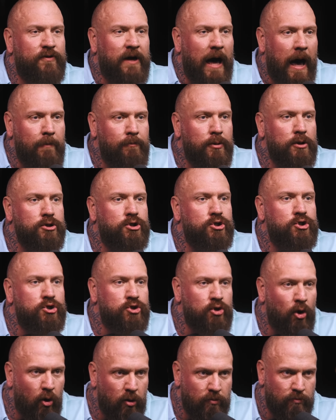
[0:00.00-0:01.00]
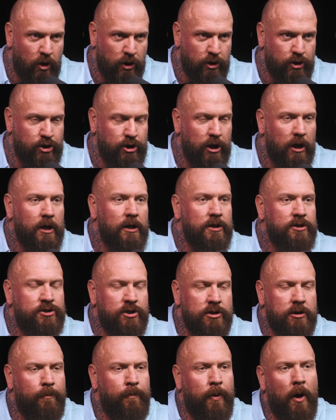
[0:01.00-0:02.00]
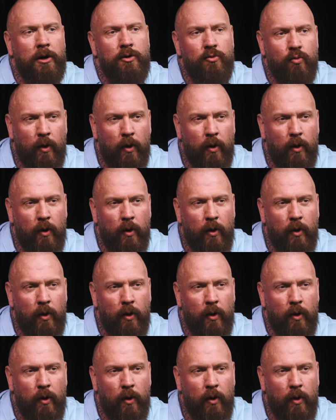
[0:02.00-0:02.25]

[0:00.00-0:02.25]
gambled so much to the point